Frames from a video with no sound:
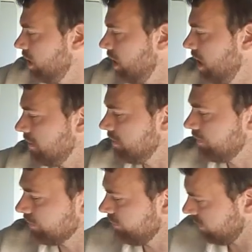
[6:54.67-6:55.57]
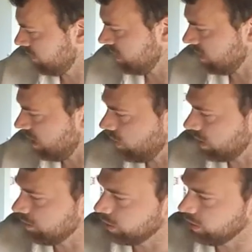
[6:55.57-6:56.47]
I went
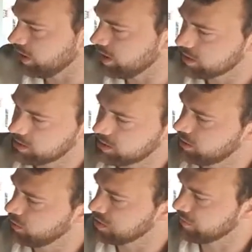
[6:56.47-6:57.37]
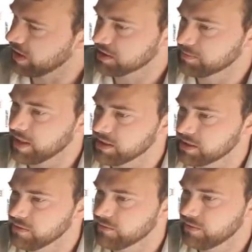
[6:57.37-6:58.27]
and bought this, it wasn't very
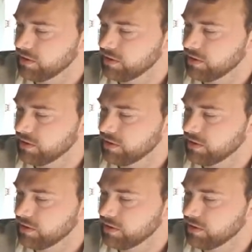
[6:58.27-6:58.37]
expensive,